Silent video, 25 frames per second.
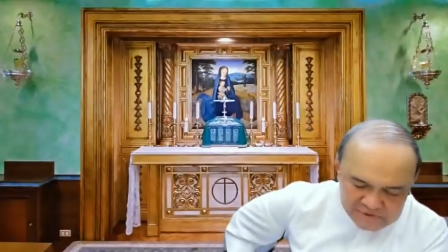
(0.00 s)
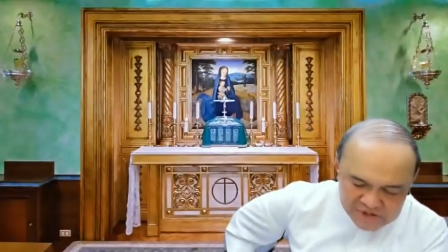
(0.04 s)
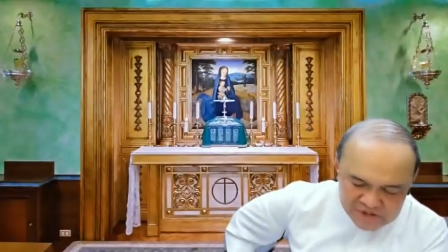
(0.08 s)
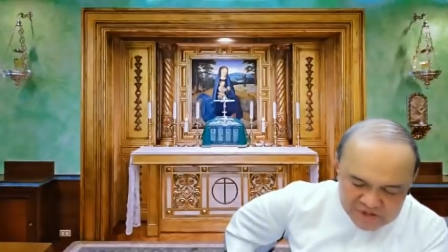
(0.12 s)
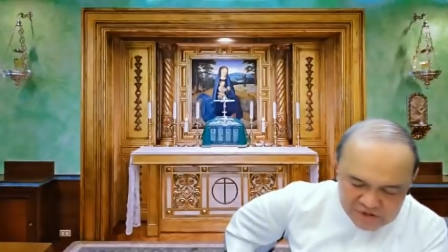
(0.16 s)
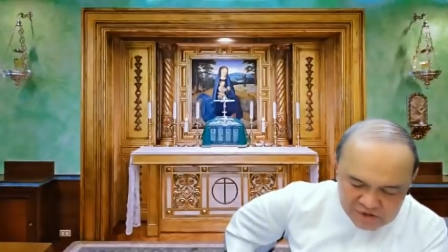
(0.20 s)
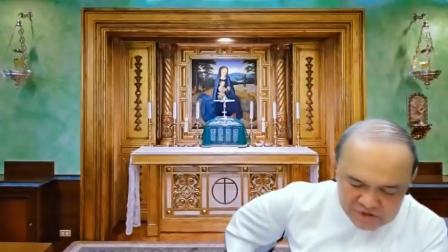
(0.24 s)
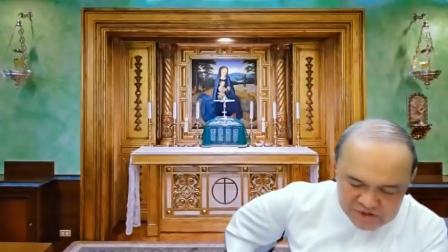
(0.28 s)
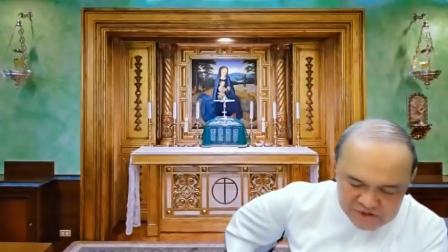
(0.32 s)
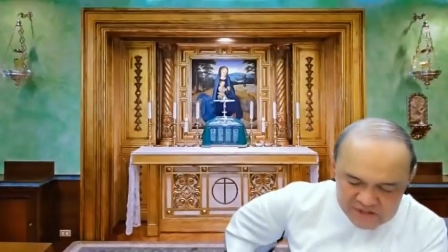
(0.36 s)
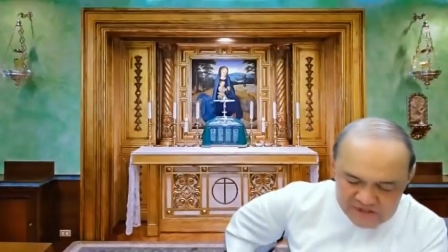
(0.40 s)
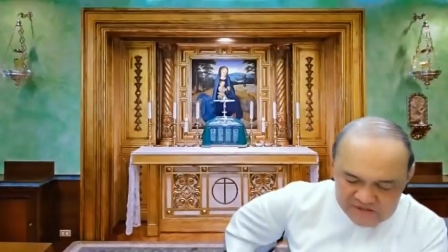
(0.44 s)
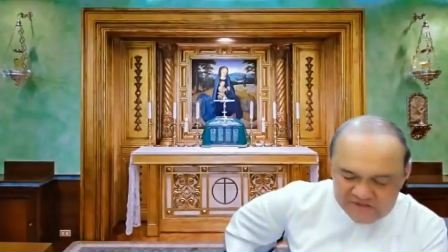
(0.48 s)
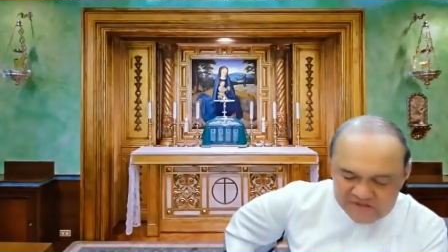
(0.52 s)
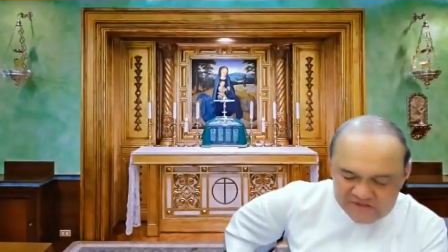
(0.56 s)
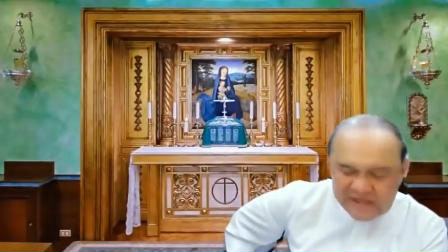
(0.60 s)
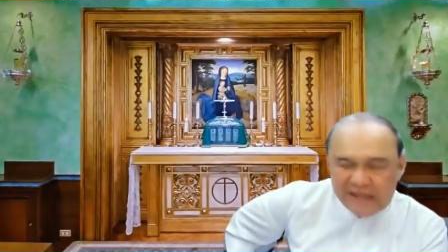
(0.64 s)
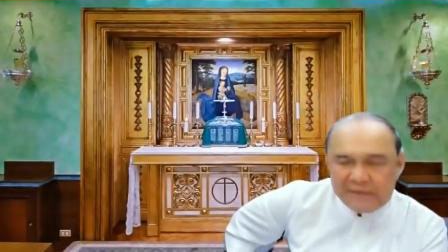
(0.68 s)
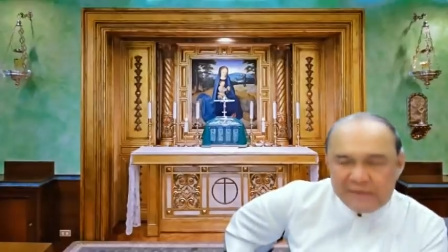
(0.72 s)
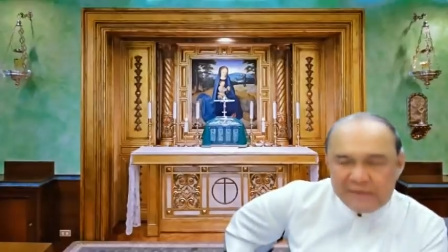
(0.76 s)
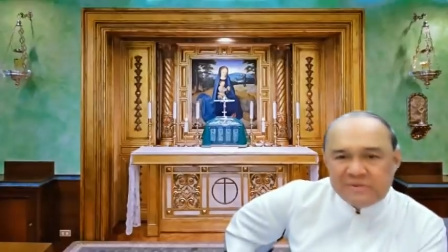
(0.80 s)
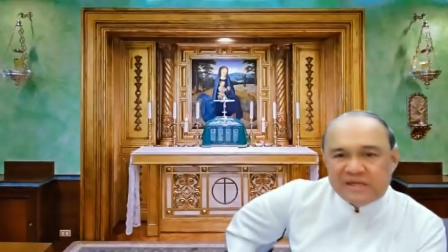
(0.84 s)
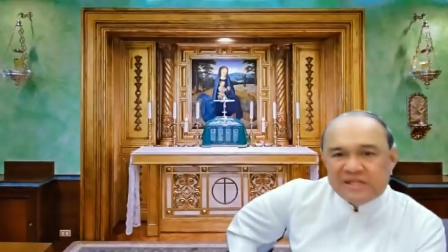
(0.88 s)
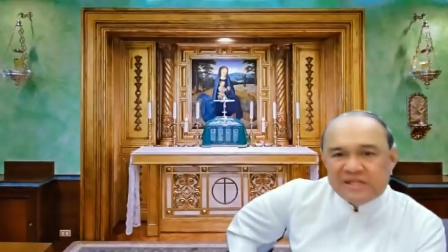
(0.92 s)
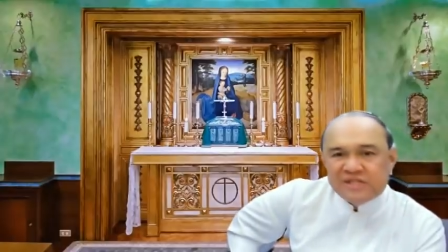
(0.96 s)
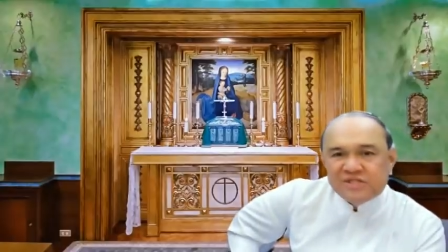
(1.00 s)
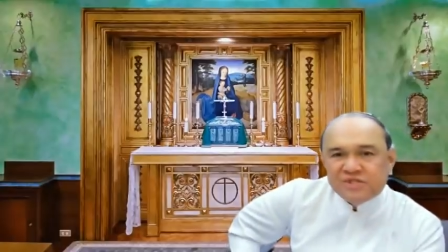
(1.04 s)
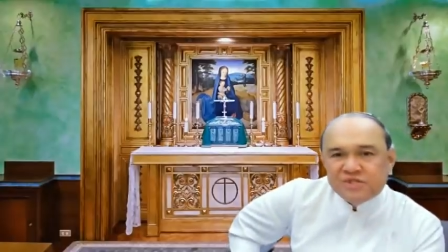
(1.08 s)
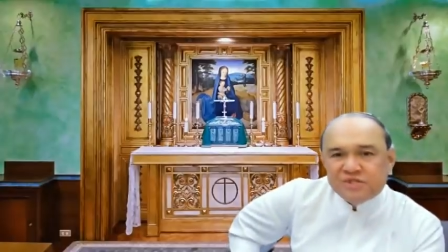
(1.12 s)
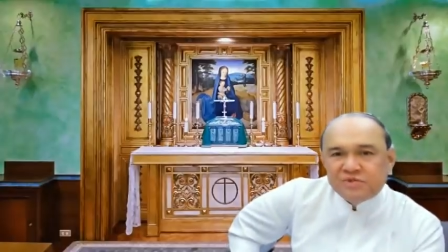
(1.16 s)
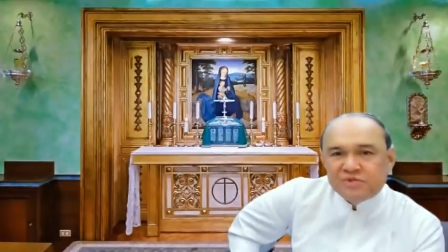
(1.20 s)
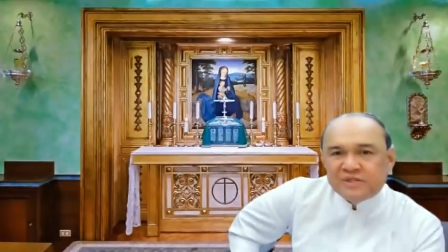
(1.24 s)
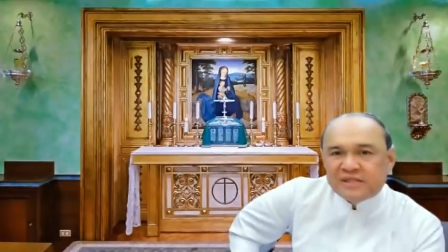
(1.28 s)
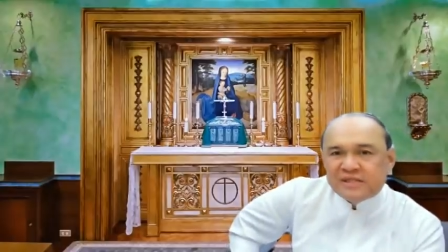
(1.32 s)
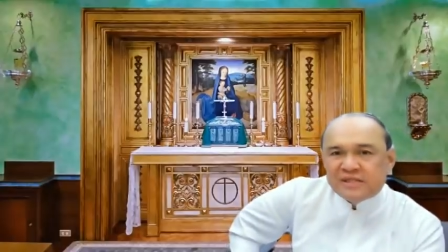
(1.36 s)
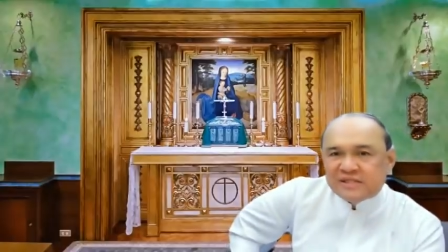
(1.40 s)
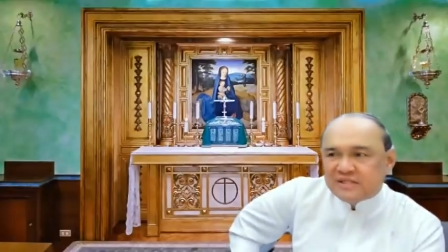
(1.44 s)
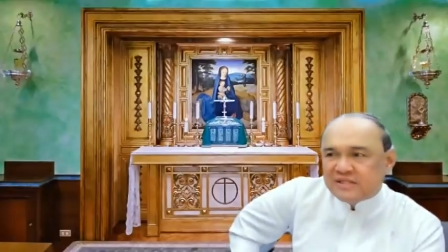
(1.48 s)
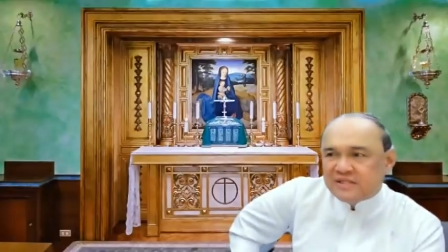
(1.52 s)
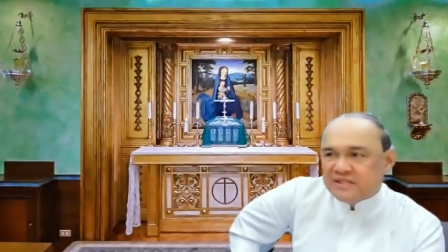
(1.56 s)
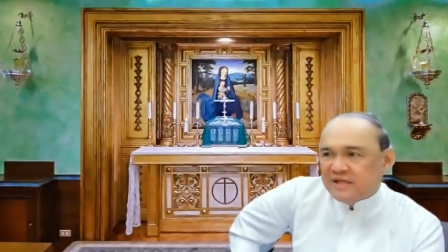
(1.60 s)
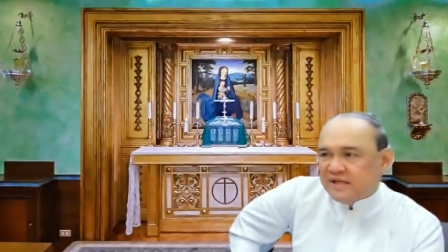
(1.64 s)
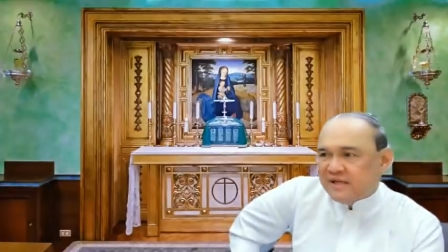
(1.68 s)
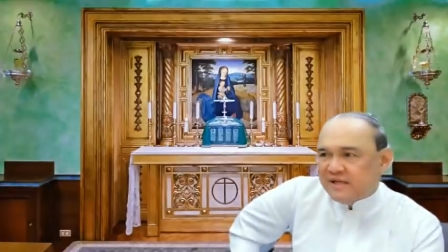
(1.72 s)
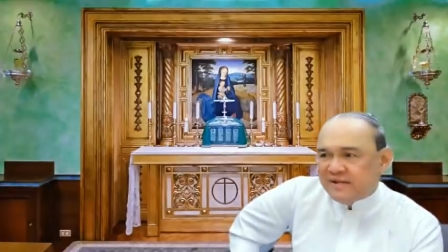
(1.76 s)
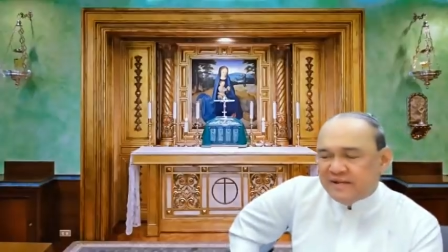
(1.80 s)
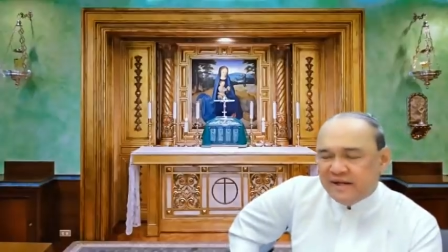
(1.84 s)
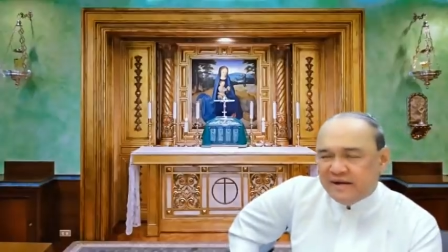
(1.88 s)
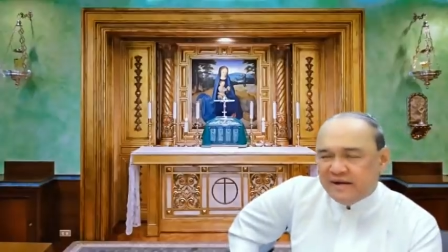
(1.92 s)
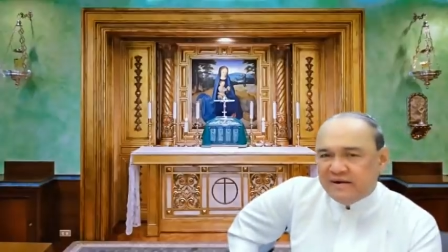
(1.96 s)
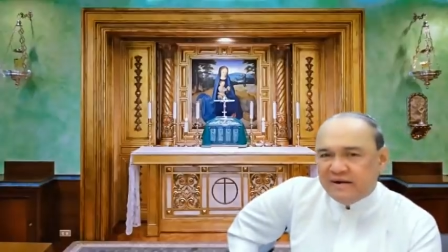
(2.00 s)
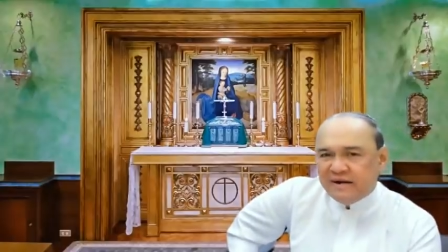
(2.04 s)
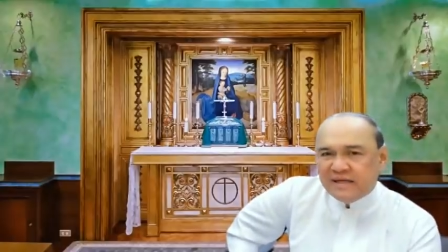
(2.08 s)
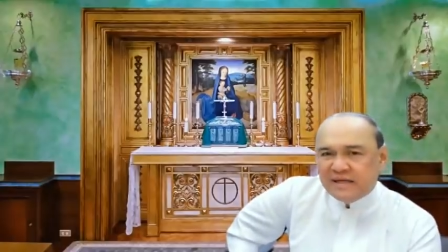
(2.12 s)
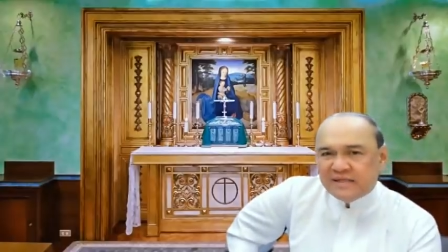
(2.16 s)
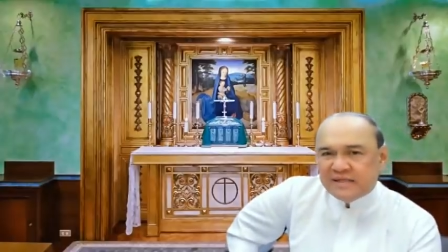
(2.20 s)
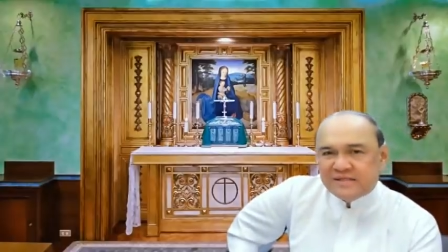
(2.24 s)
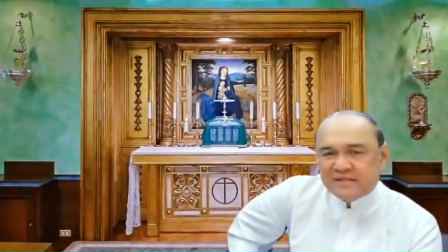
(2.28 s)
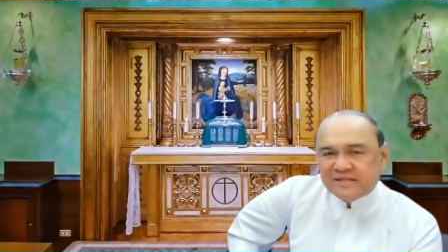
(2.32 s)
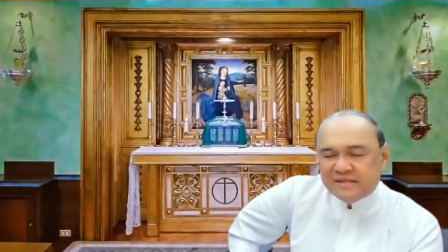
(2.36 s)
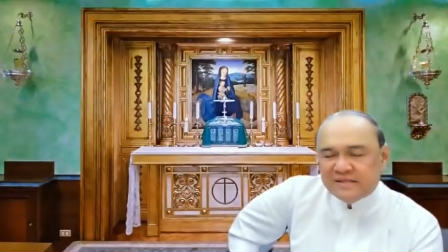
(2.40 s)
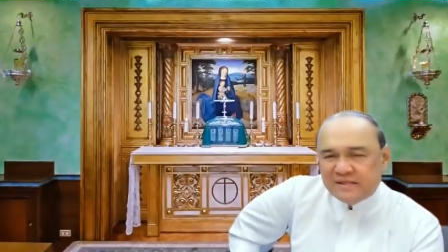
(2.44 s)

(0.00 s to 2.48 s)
Joseph, Simon, and Judas. They're as